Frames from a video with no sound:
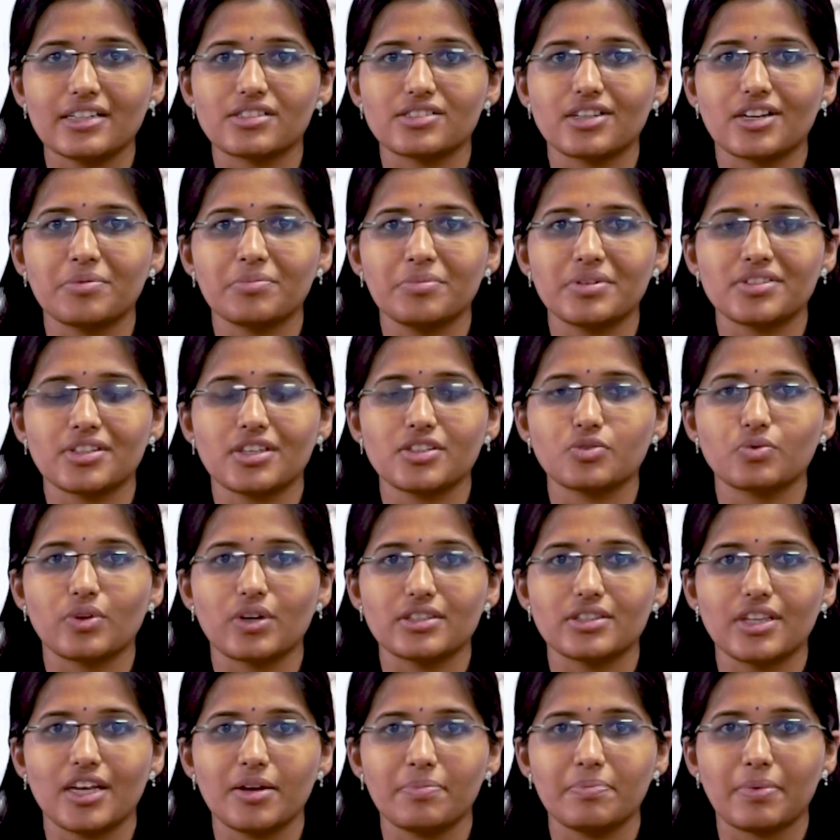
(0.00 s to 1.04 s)
teacher, Mrs.
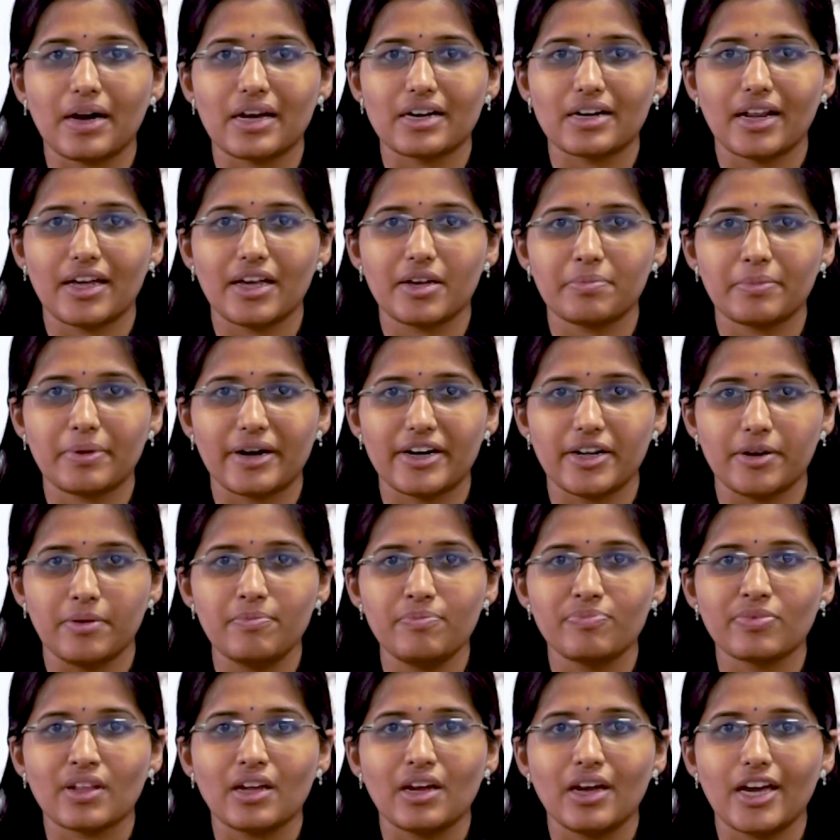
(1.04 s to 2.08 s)
Vaidehi Parnaik
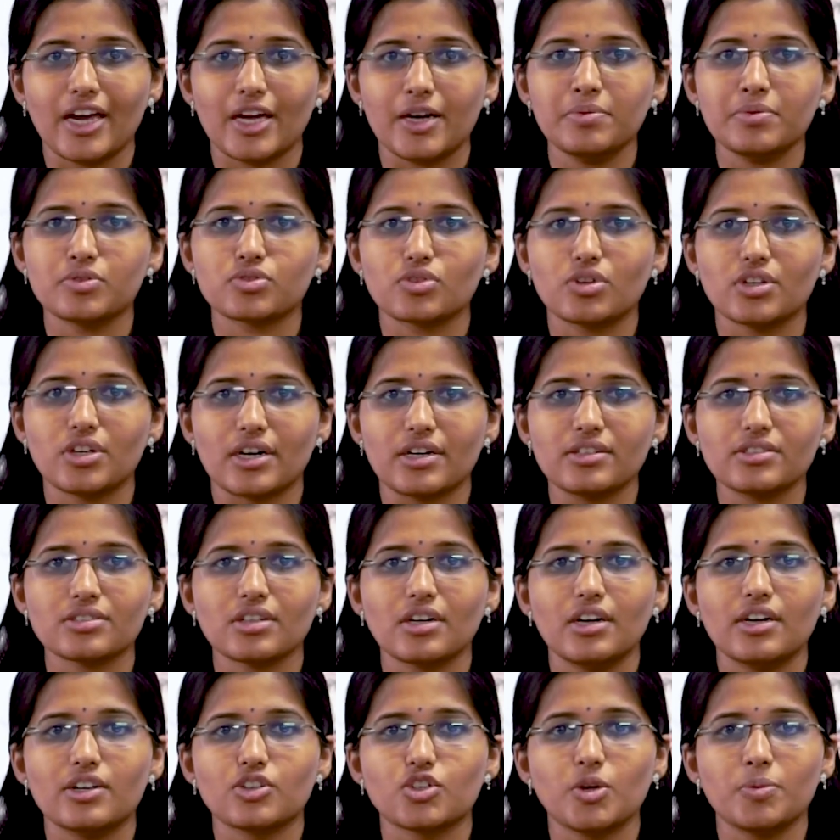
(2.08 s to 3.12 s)
Madam, helps students
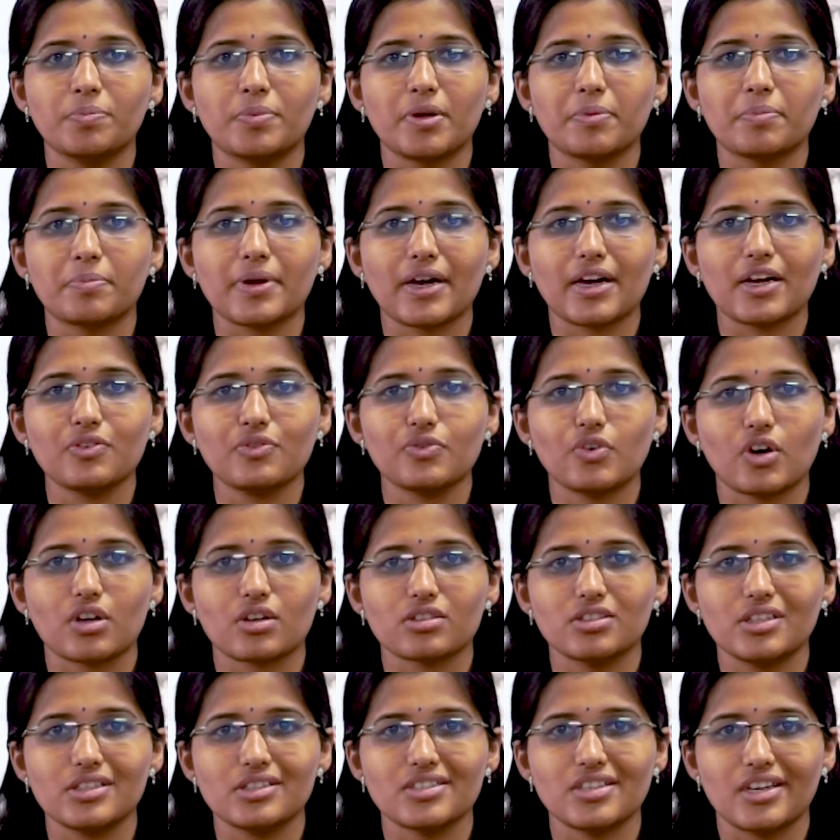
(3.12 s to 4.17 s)
to prepare for
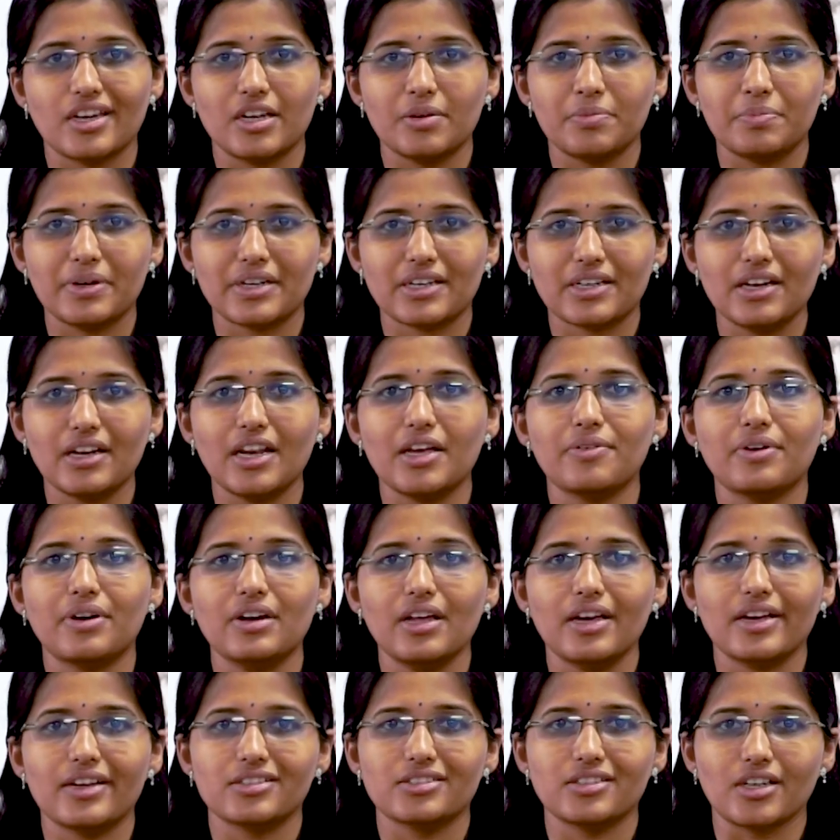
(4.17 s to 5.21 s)
the JLPT
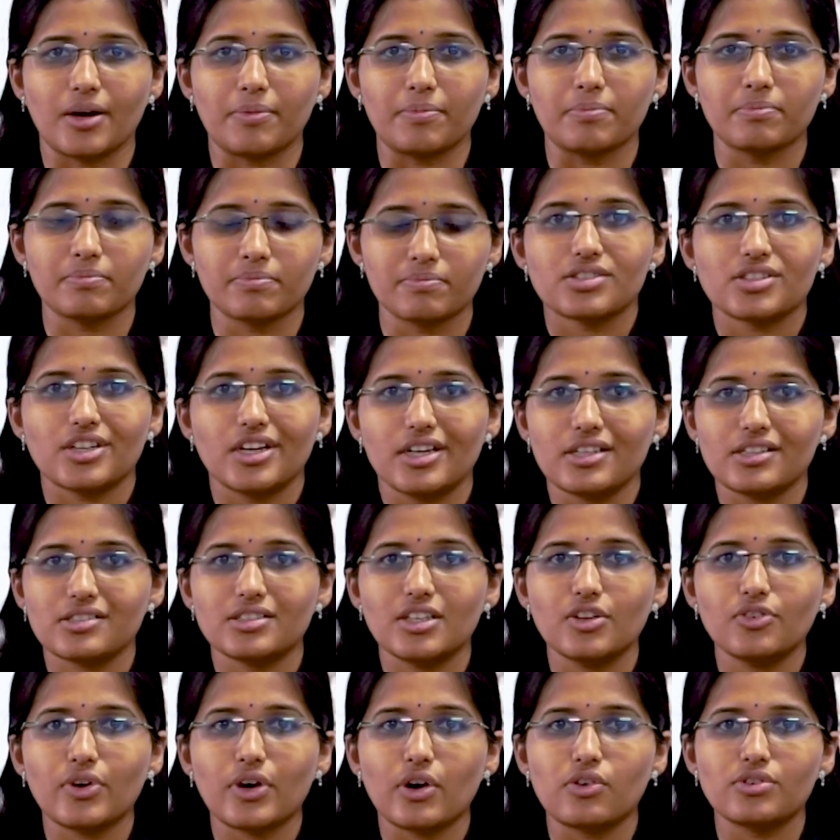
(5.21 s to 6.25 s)
level exam. She is
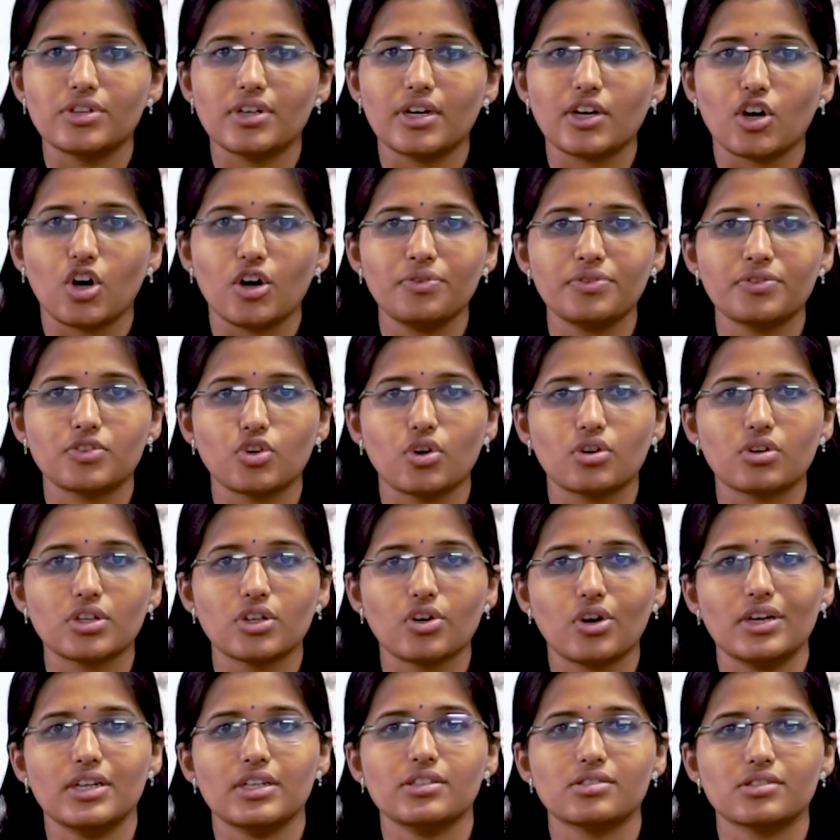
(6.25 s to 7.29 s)
the founder of
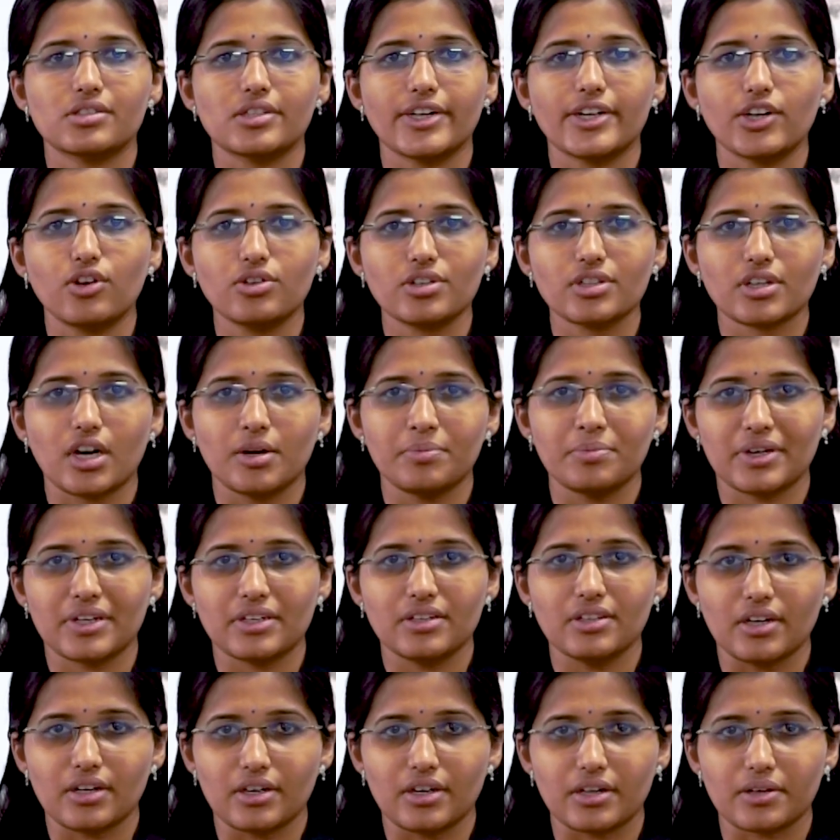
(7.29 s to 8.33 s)
Tokyo Institute
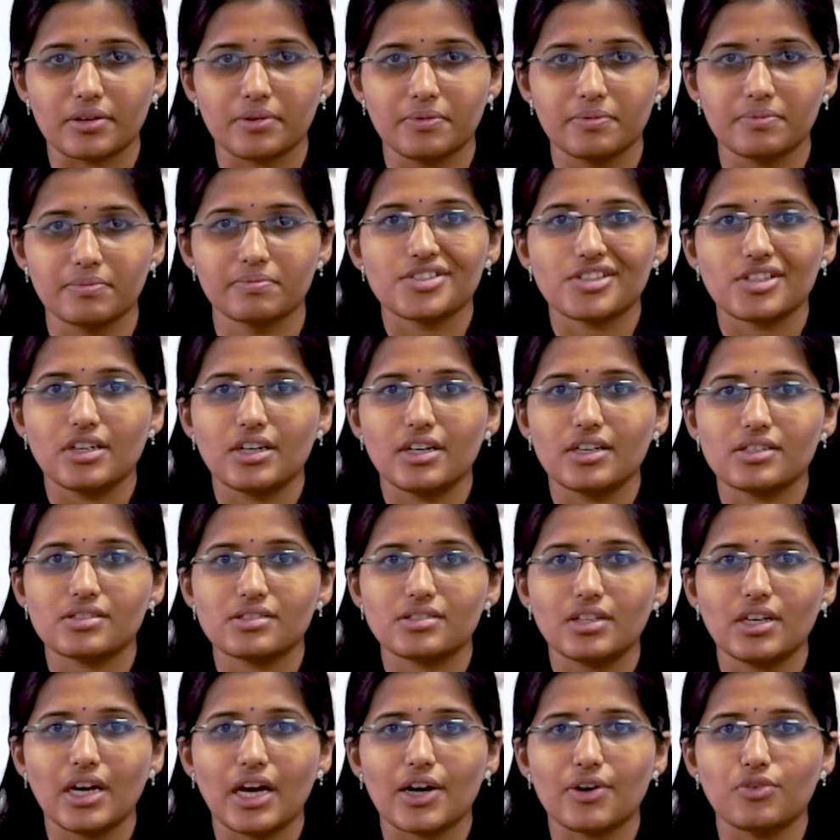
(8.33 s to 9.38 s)
Ahmednagar. She
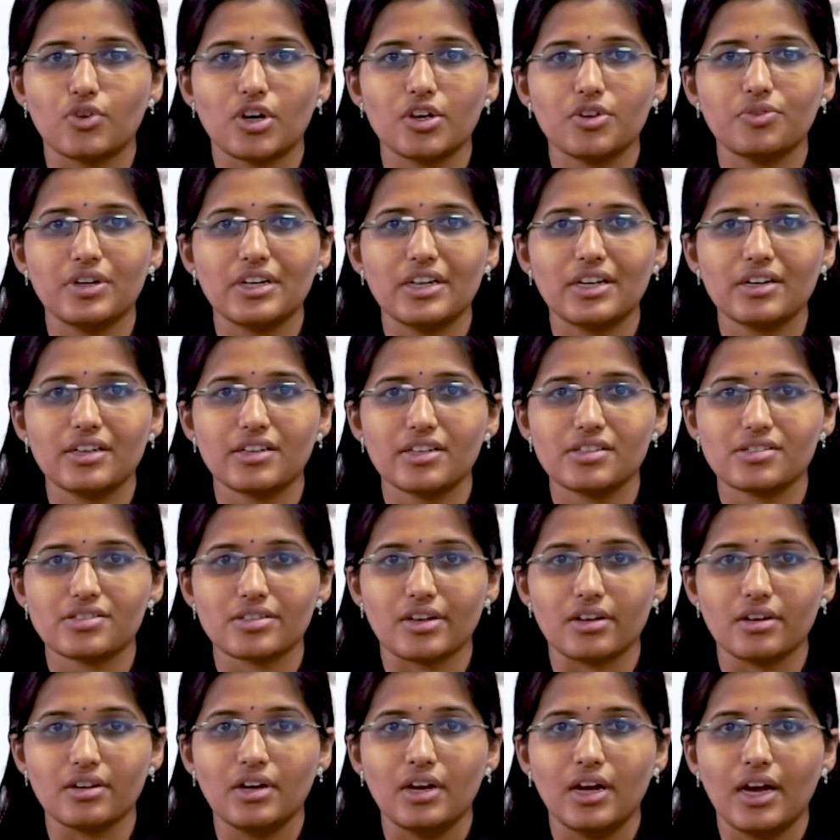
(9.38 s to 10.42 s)
is the award-winning
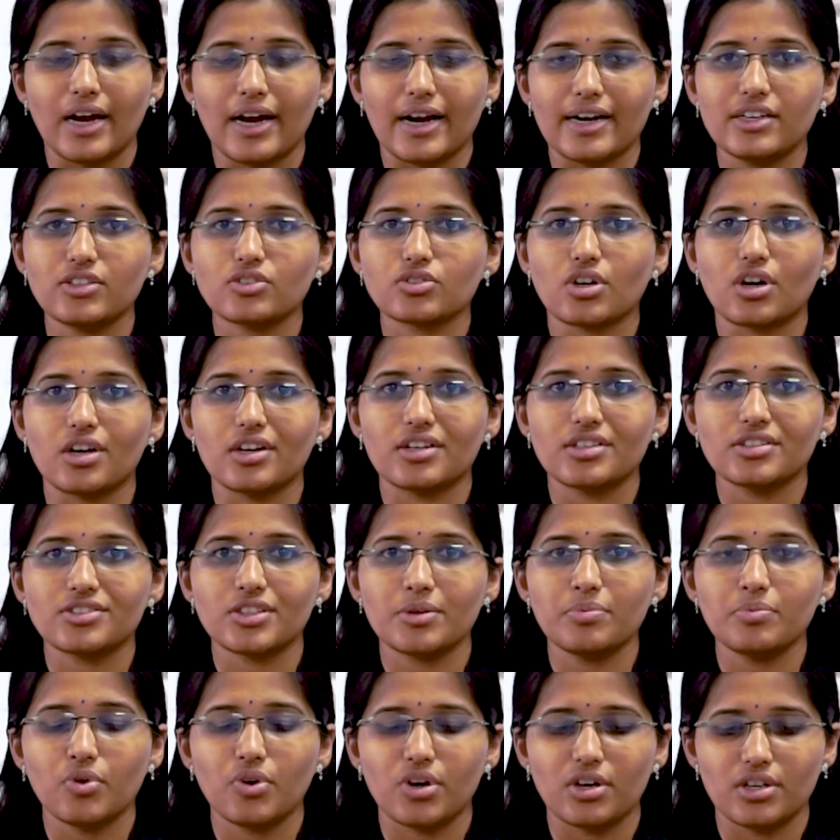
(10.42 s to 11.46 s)
teacher and
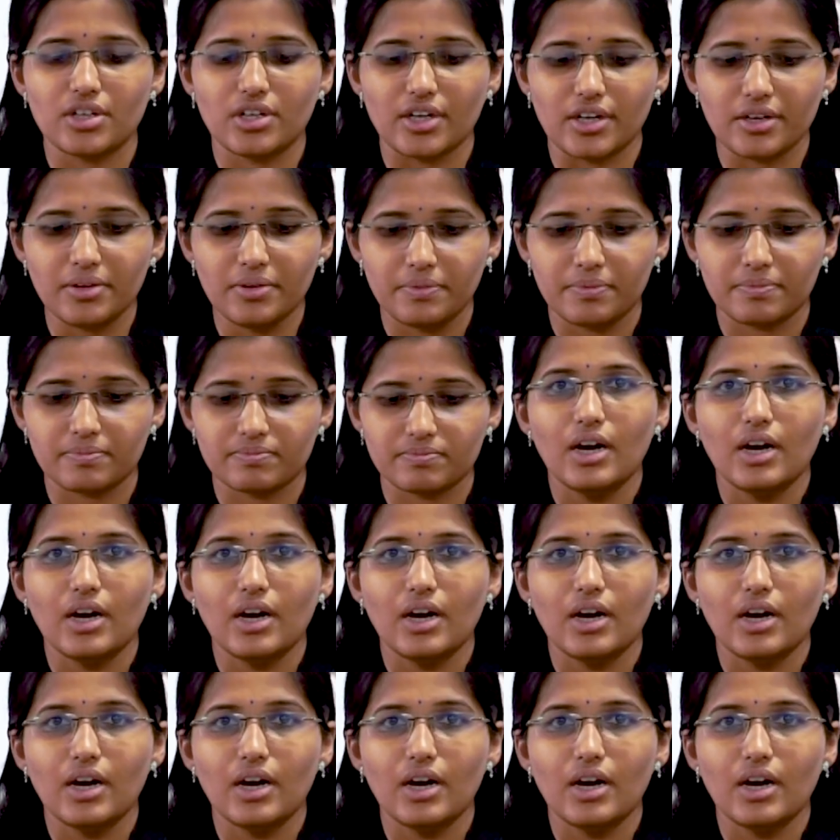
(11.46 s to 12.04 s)
scholarship holder